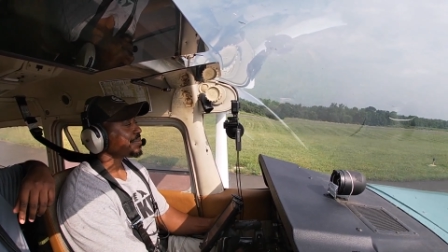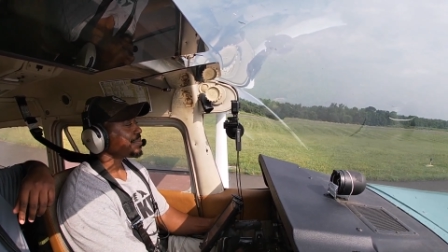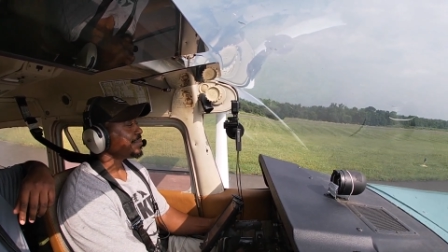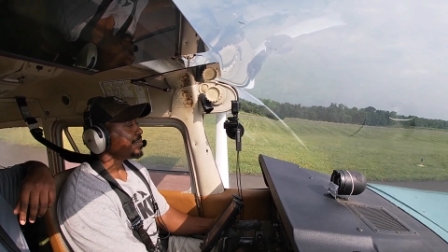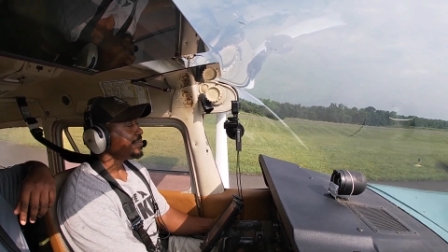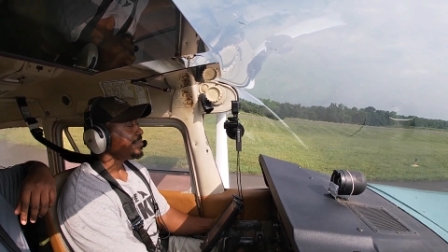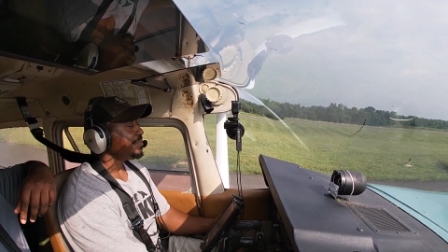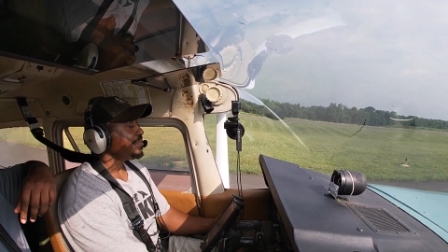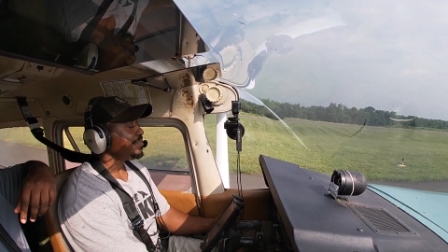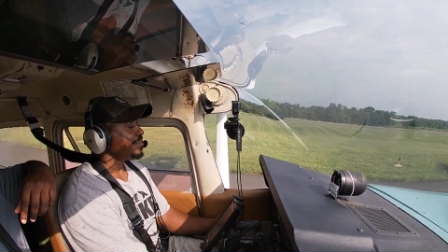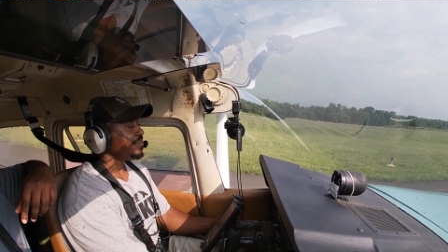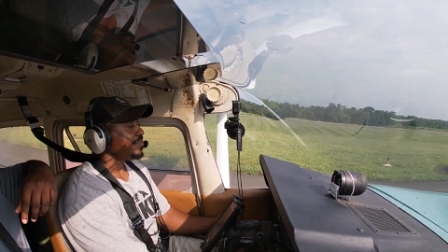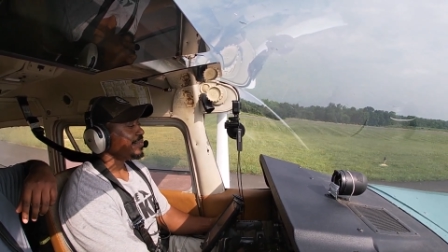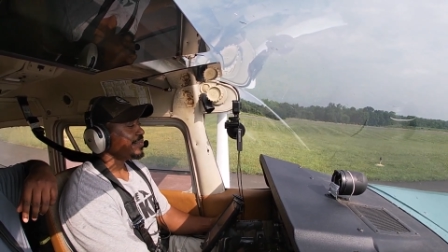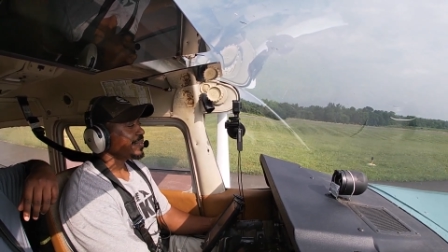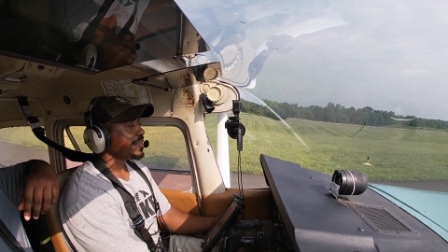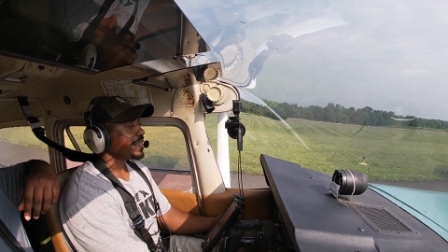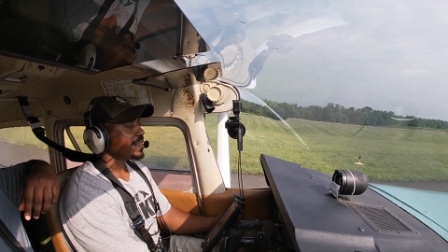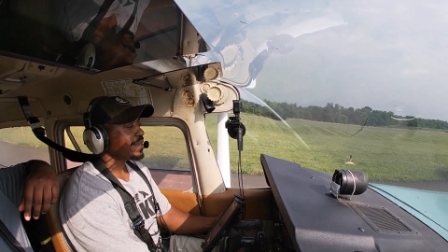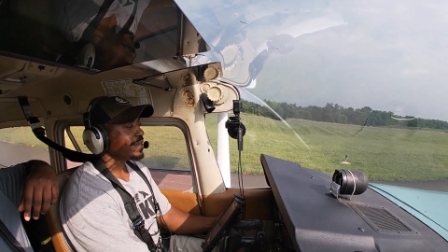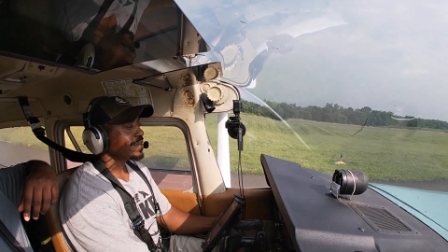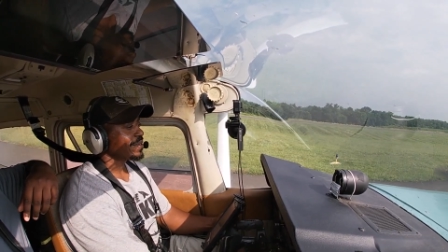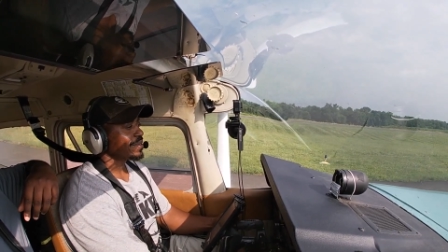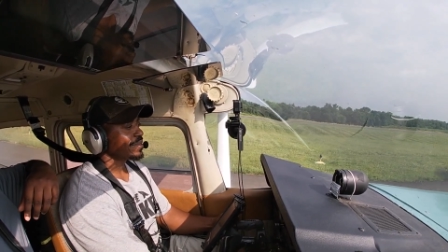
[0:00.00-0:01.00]
to just kind
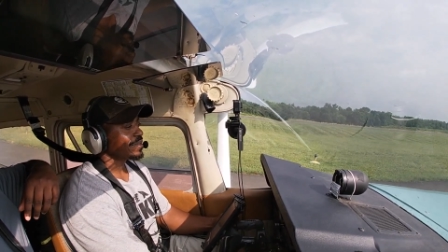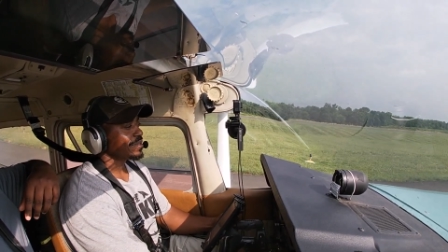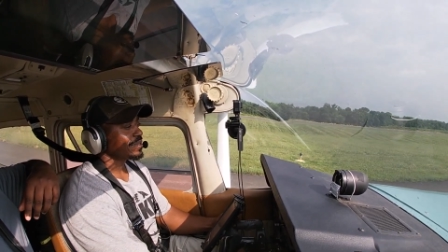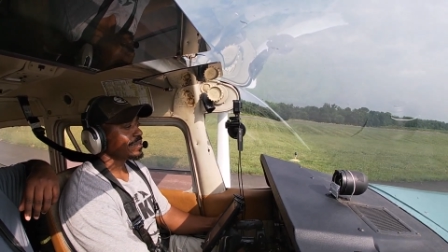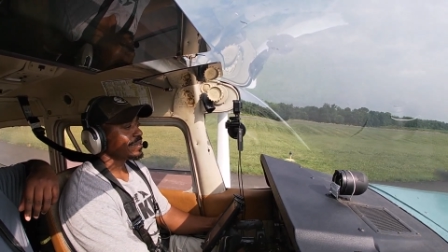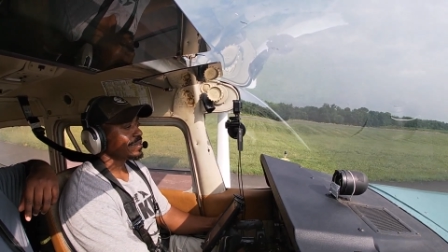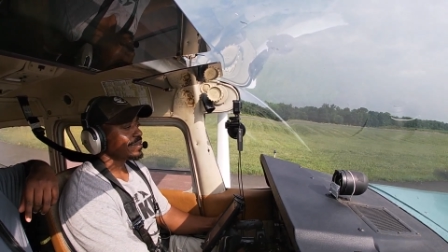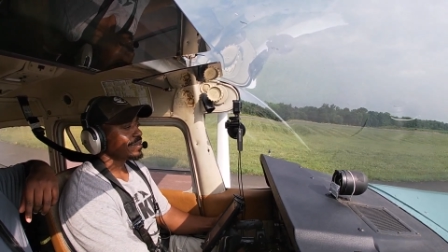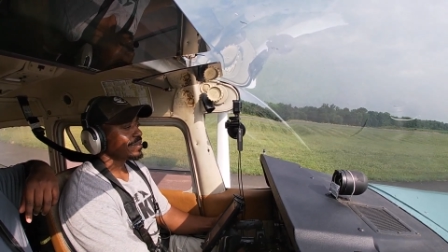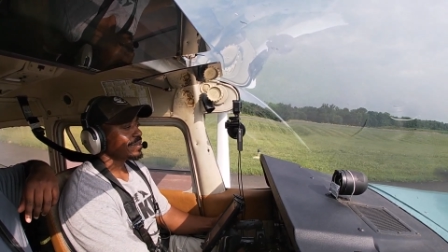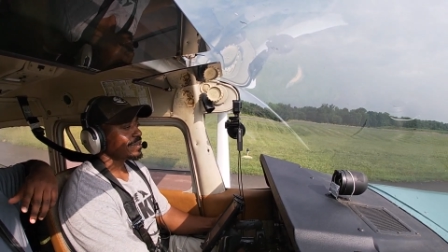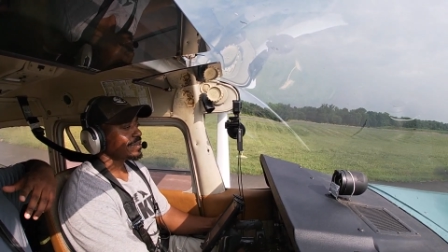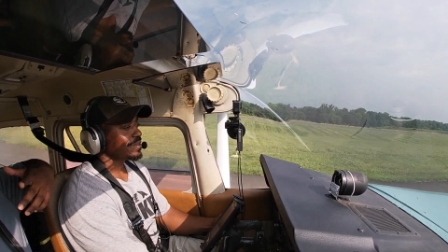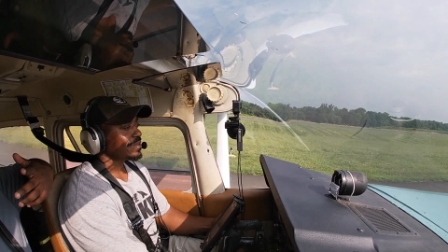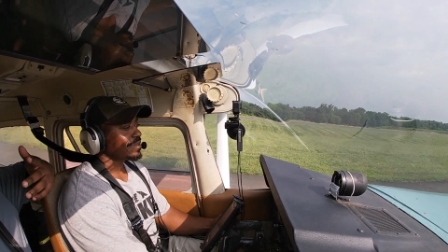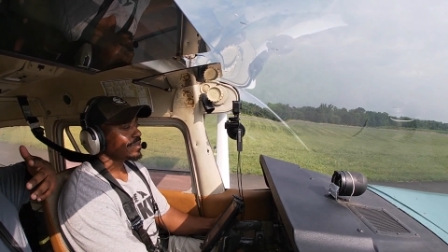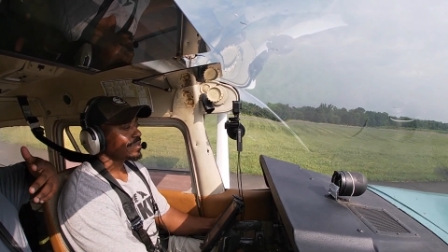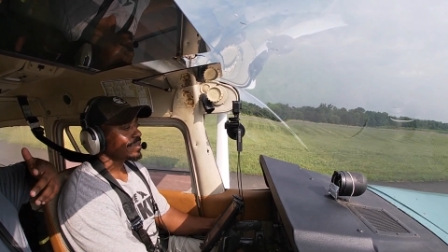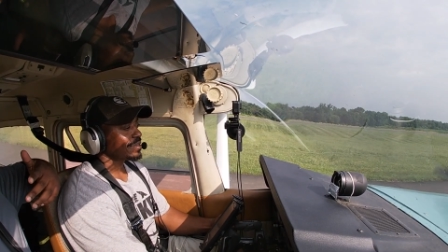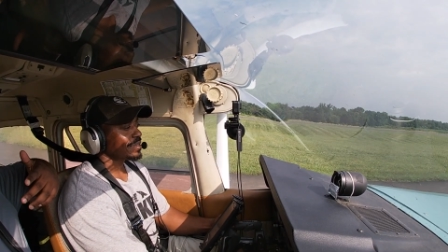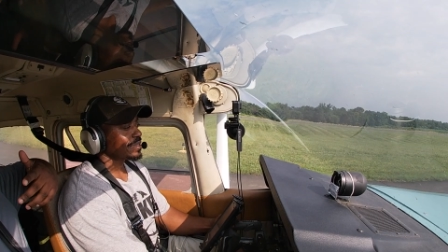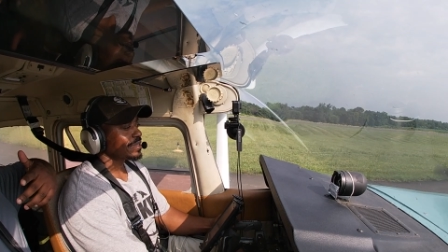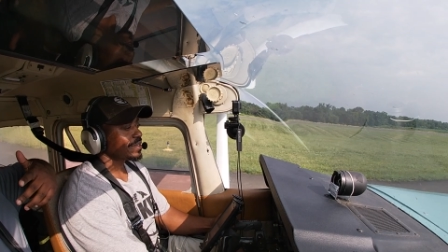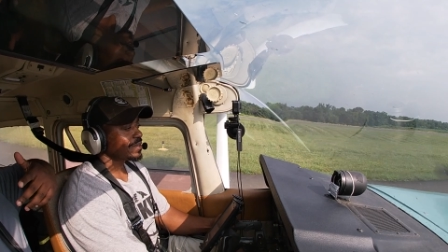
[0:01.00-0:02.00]
of show you
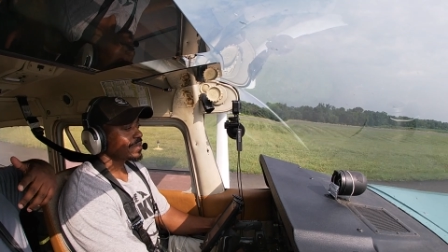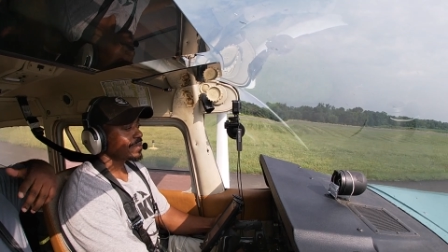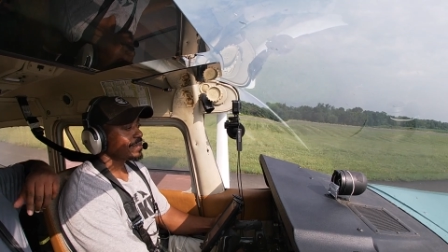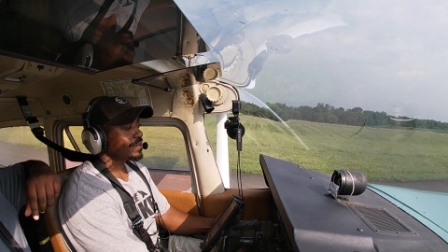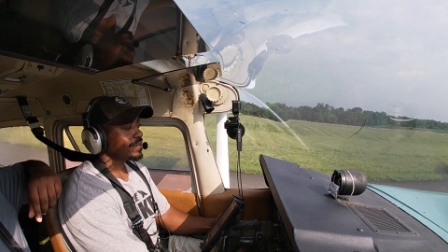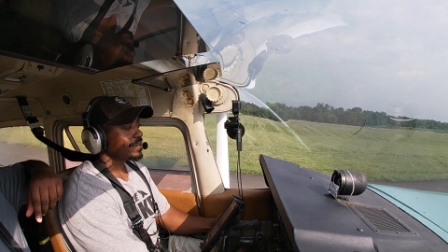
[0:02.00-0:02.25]
guys